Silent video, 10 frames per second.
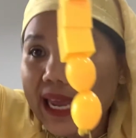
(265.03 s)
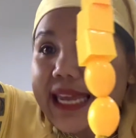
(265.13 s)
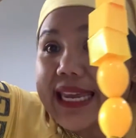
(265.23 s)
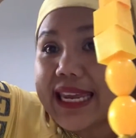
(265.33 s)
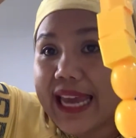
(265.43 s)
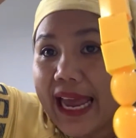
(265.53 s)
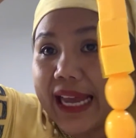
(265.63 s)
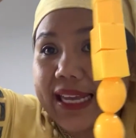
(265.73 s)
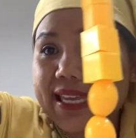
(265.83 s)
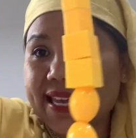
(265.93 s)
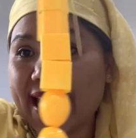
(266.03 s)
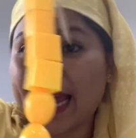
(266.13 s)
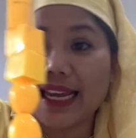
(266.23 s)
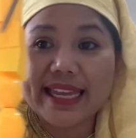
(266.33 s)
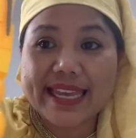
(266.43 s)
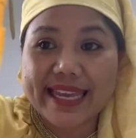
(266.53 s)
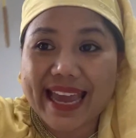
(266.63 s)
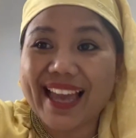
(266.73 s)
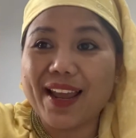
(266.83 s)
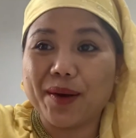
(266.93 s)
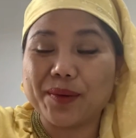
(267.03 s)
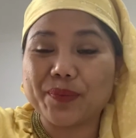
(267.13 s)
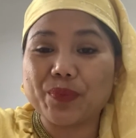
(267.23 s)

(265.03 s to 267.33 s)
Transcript: Y, y, yellow.